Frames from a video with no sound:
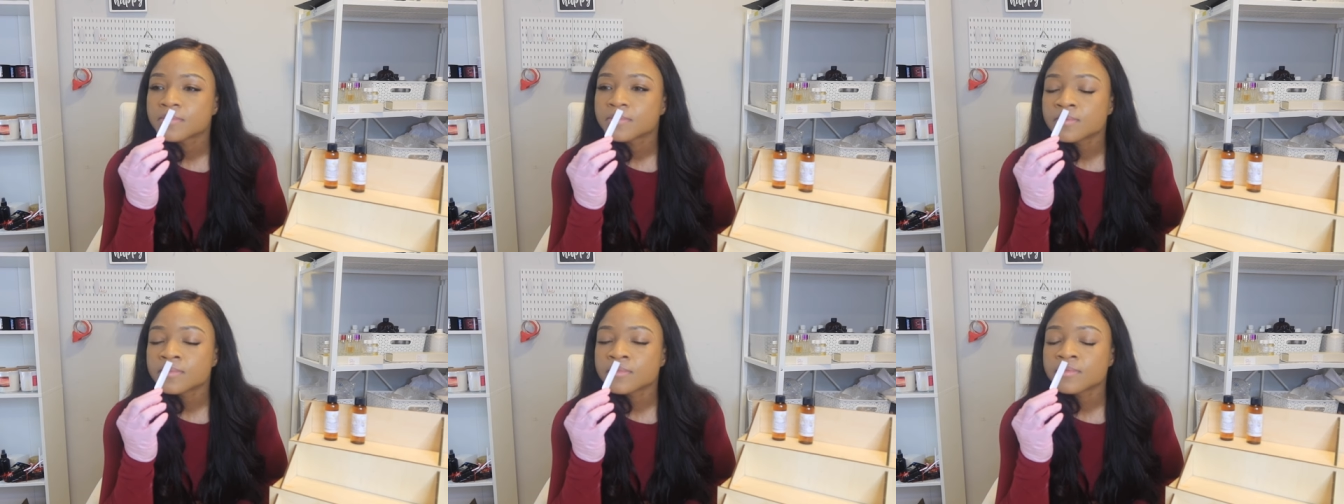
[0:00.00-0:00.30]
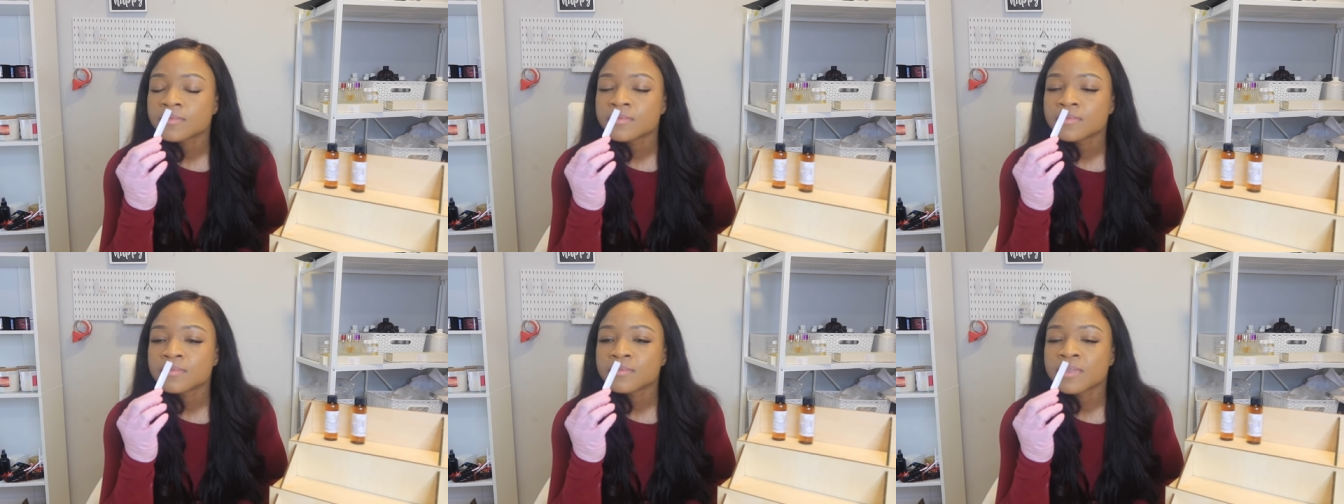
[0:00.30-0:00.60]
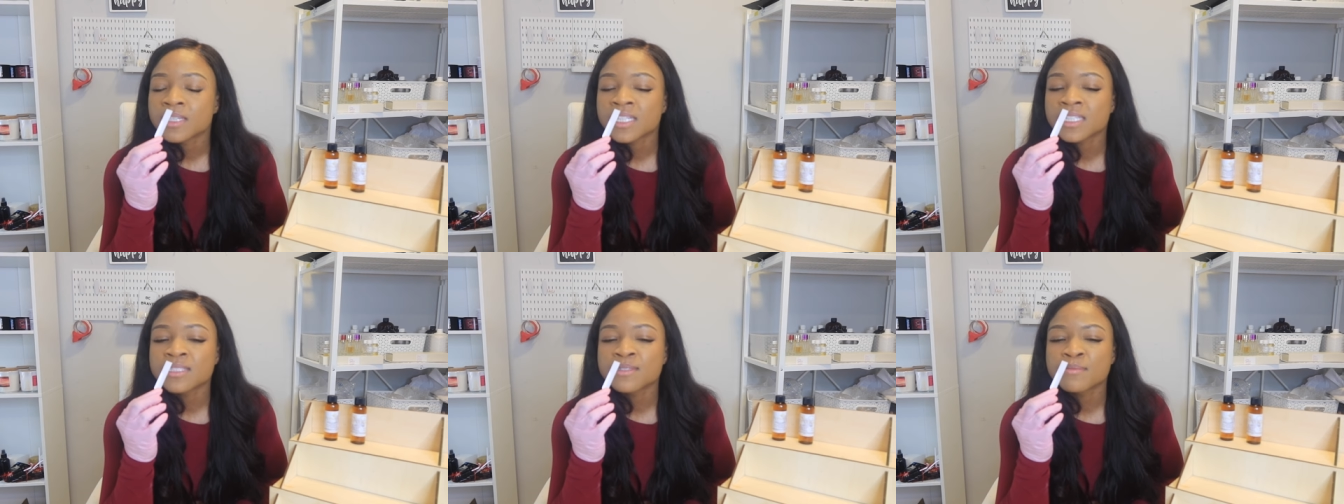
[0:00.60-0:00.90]
Mmm,
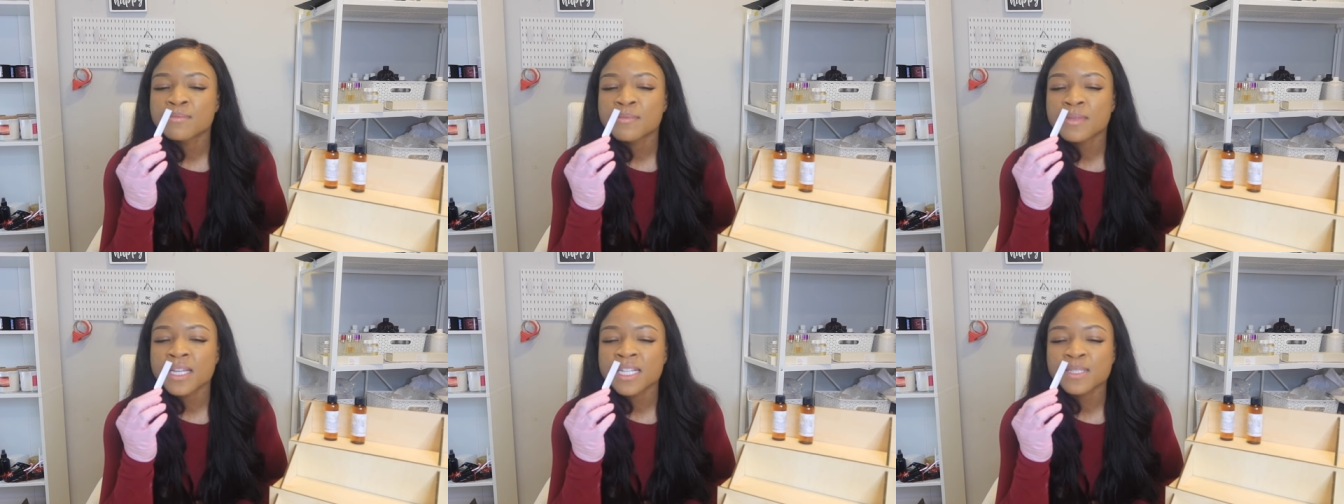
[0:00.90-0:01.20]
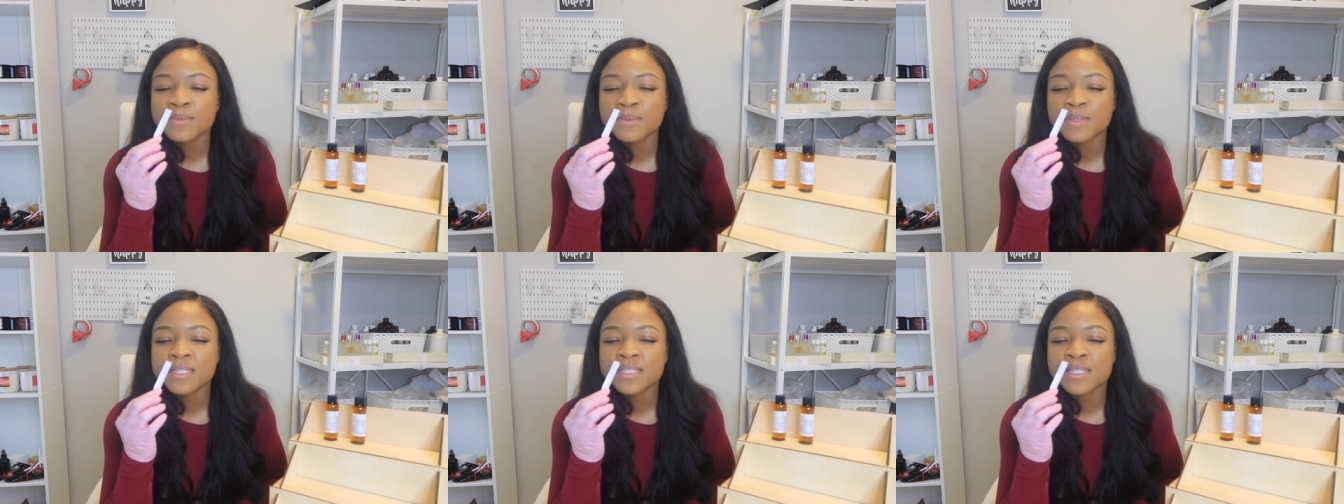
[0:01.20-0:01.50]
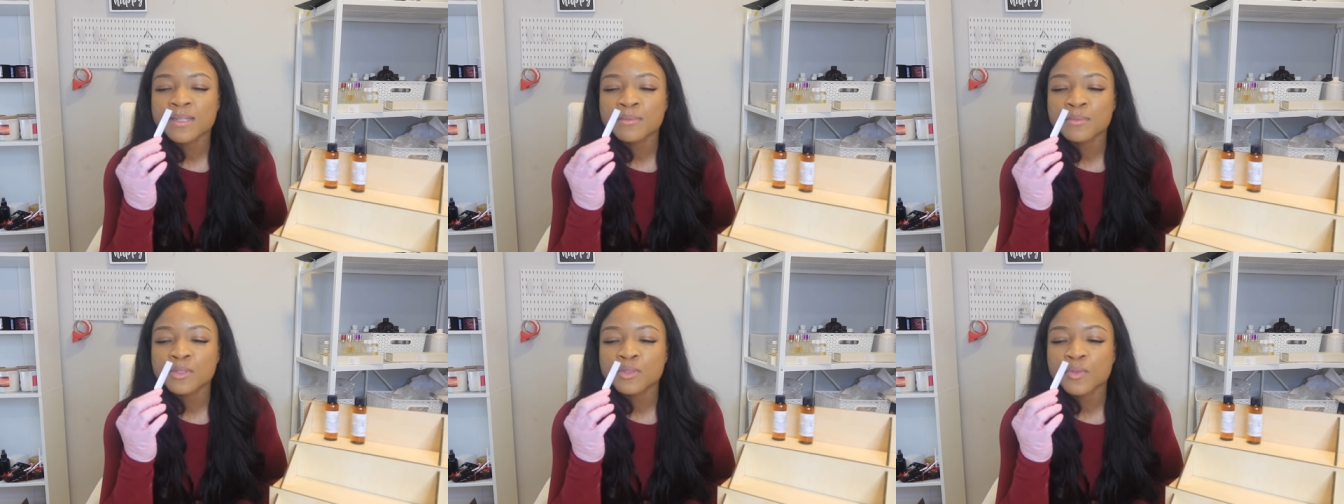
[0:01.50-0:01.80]
but it's mixed with
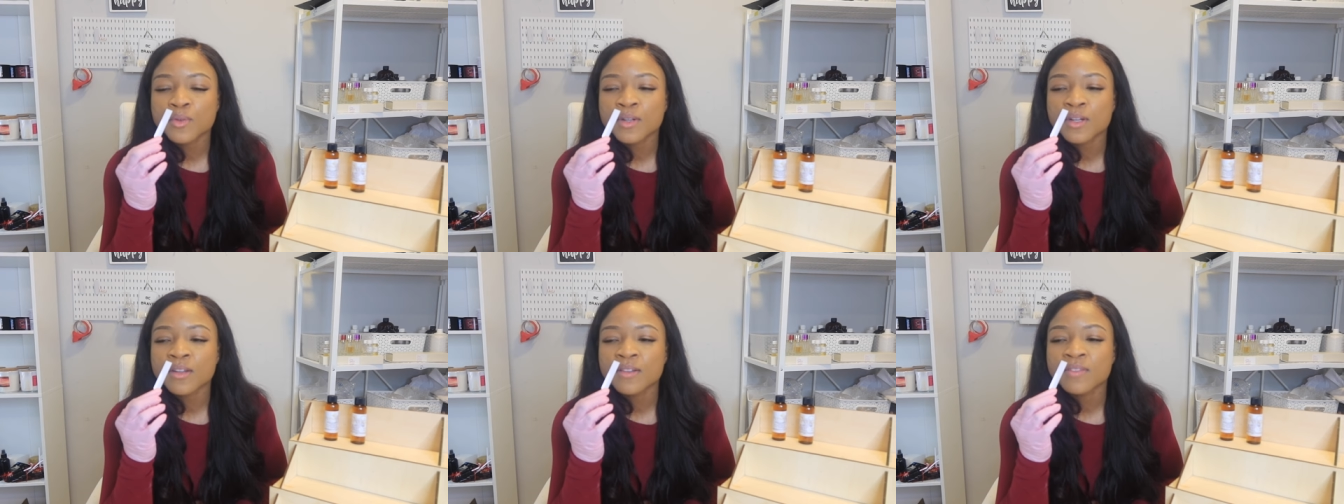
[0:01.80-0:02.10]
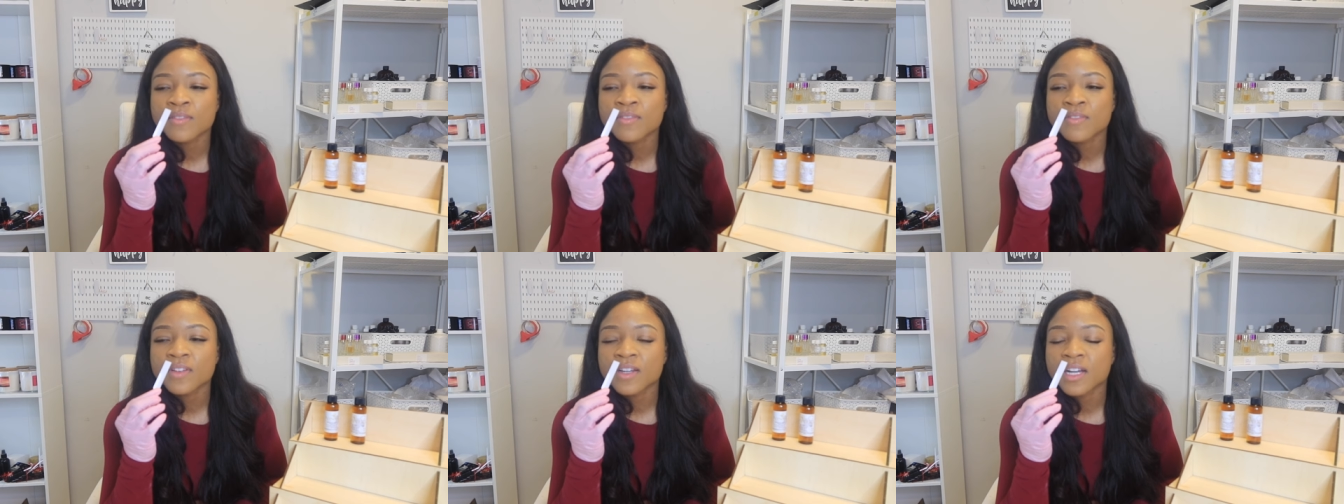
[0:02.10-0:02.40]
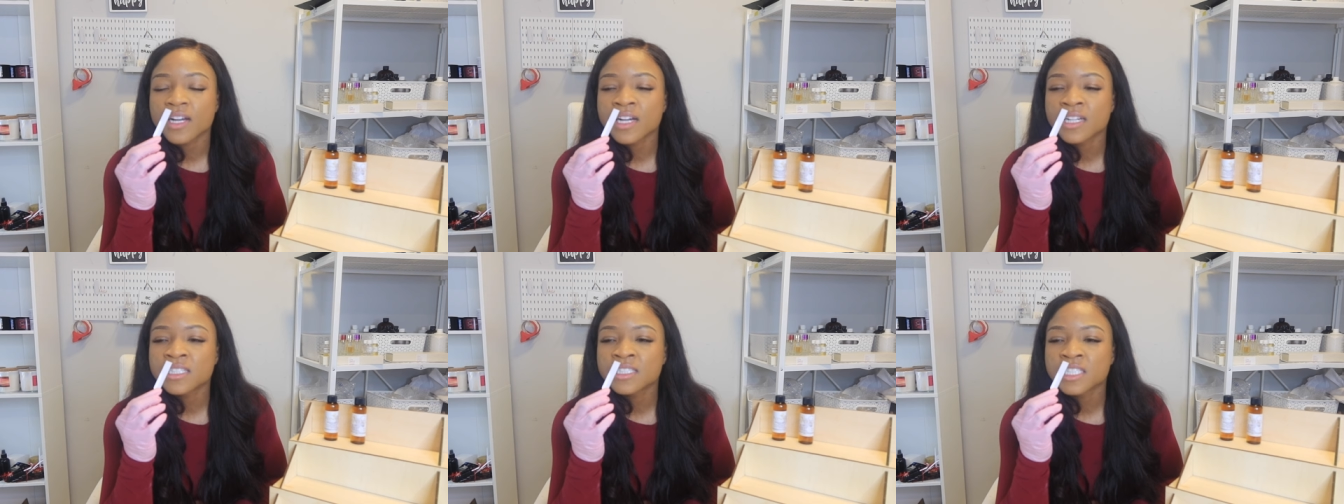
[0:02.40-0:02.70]
some sort of
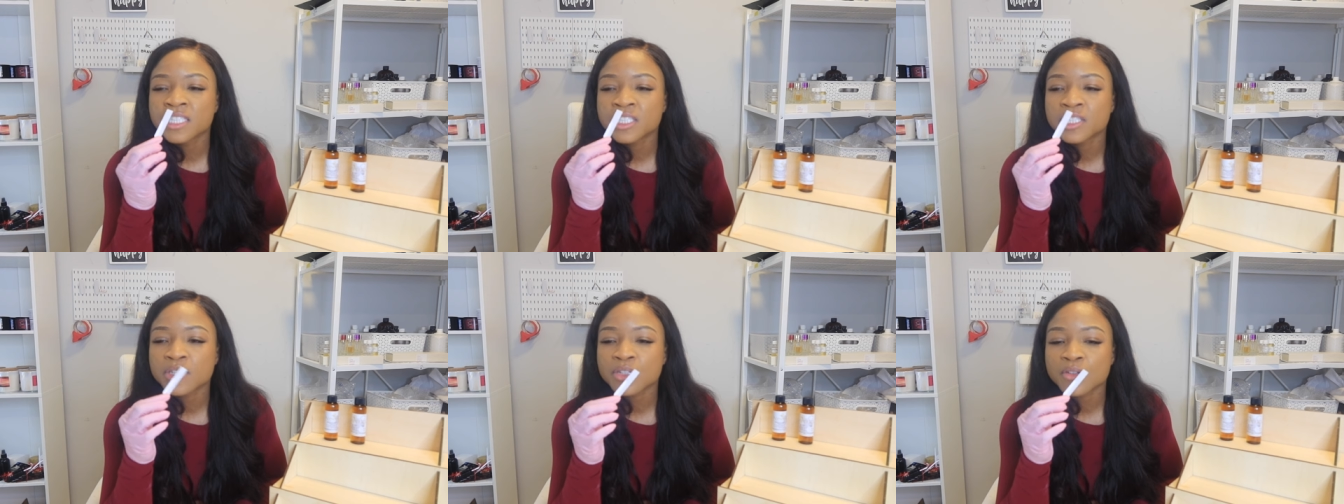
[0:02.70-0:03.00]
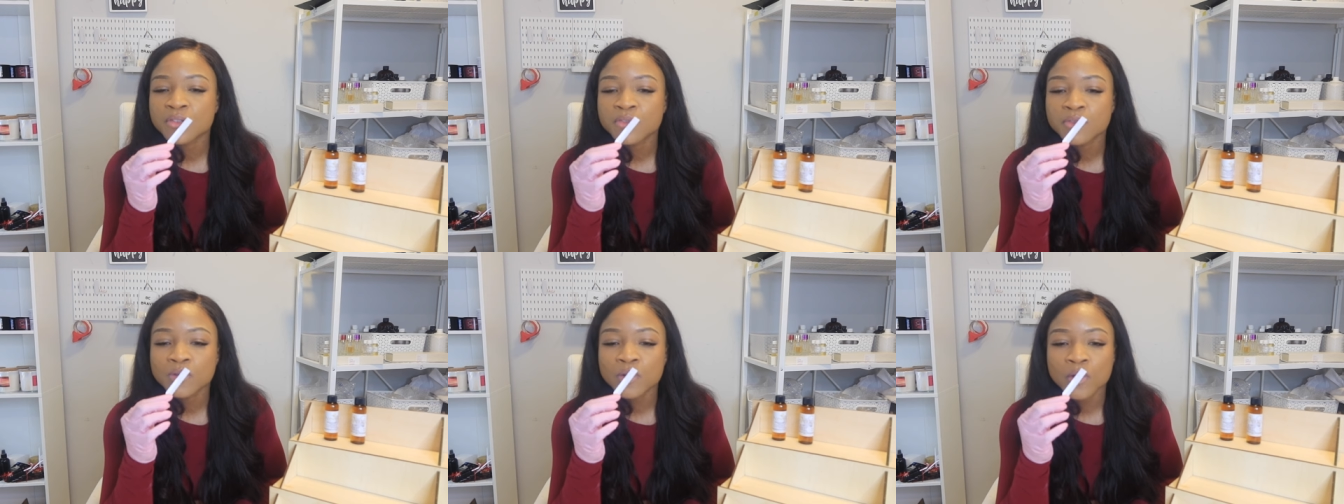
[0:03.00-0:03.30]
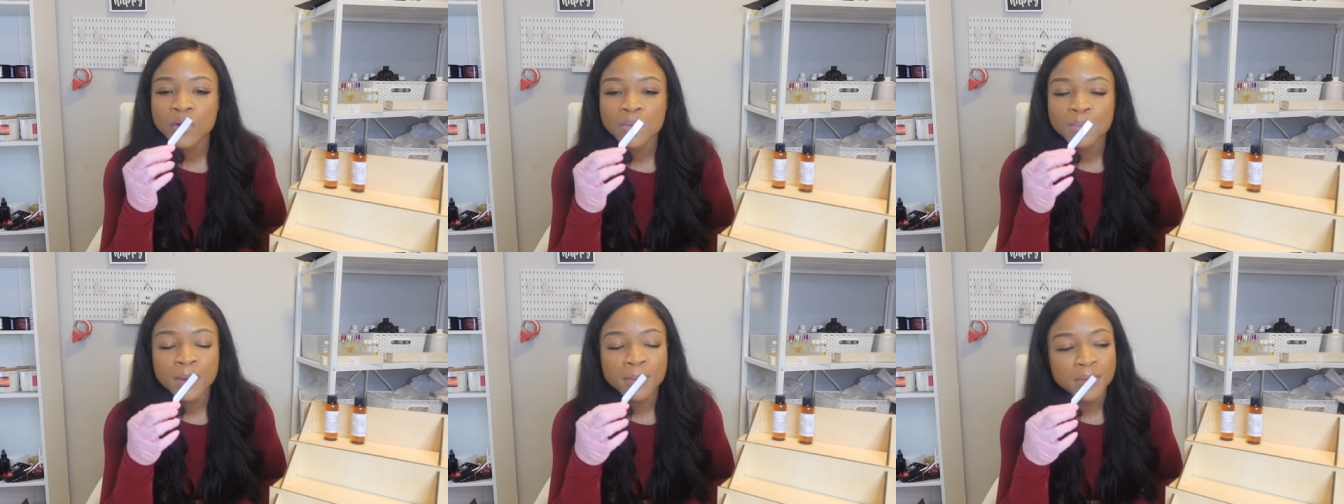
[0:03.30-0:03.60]
additional
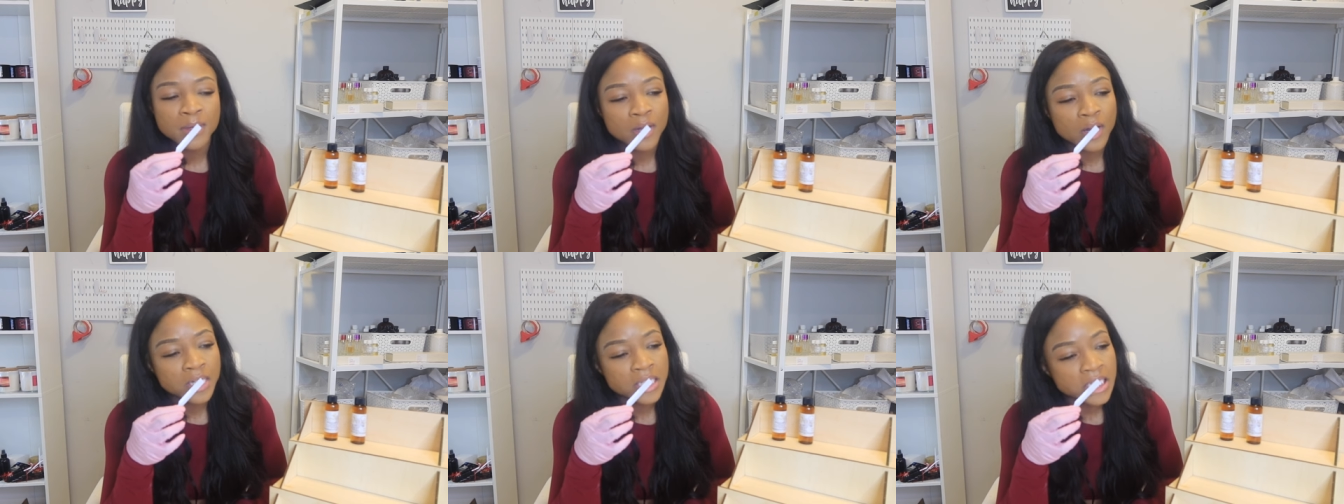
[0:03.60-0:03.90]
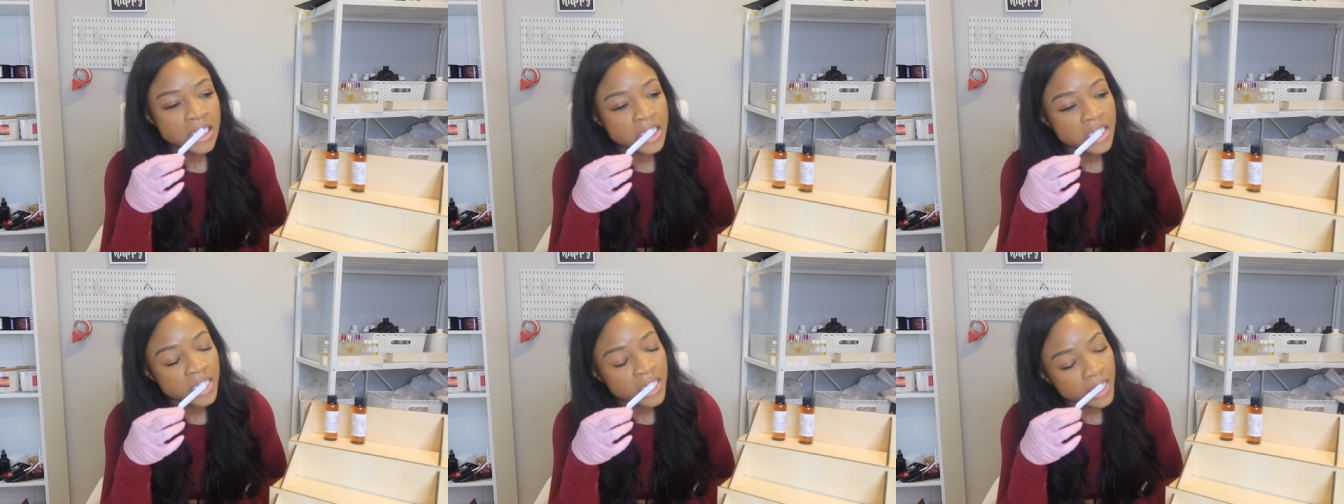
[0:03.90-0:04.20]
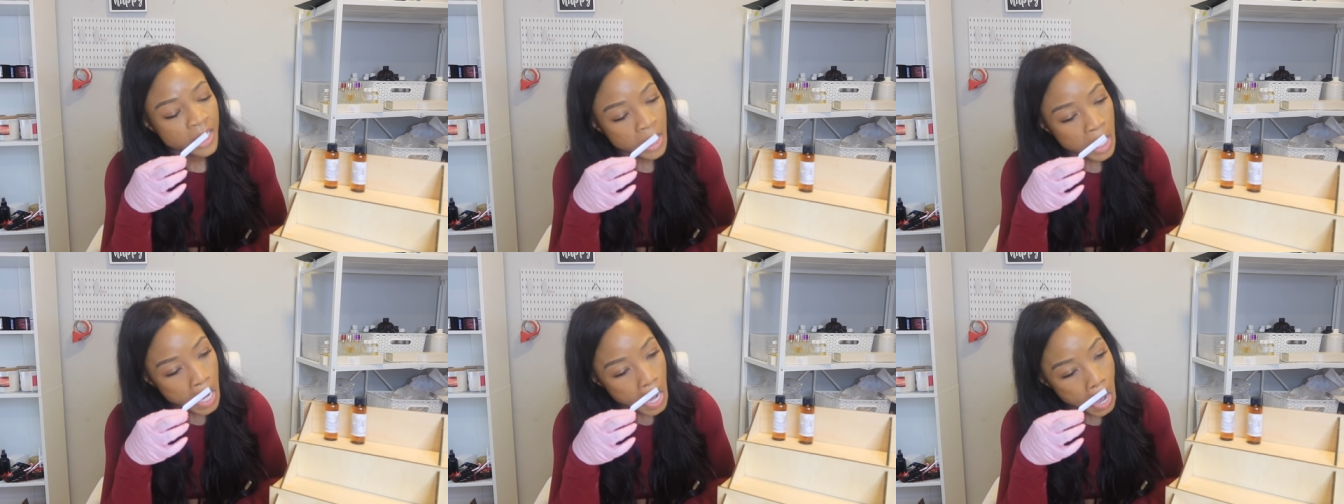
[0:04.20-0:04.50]
floral, maybe
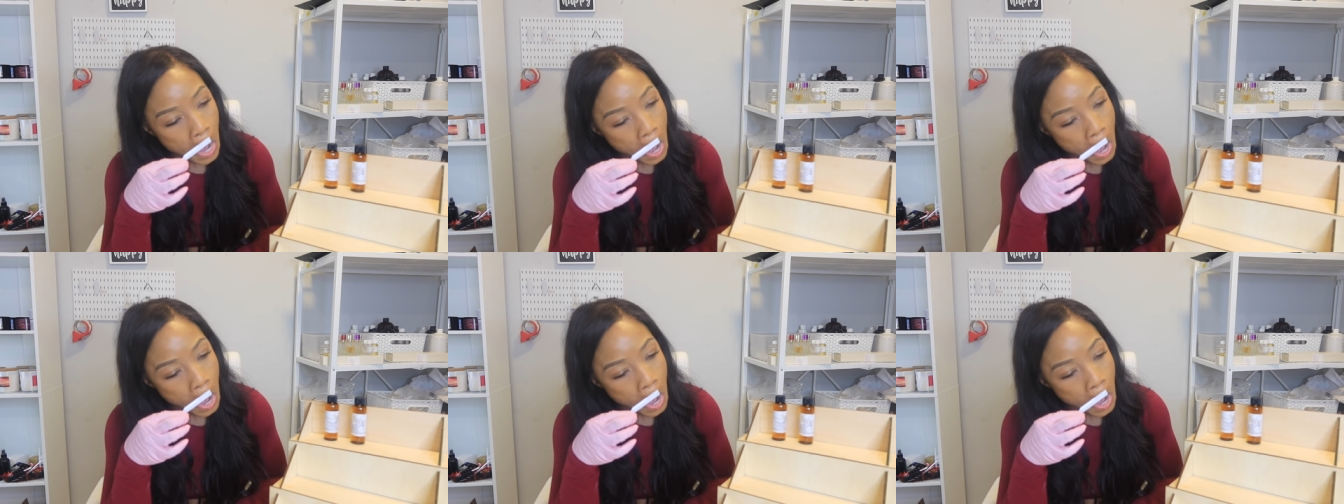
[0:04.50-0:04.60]
gardenia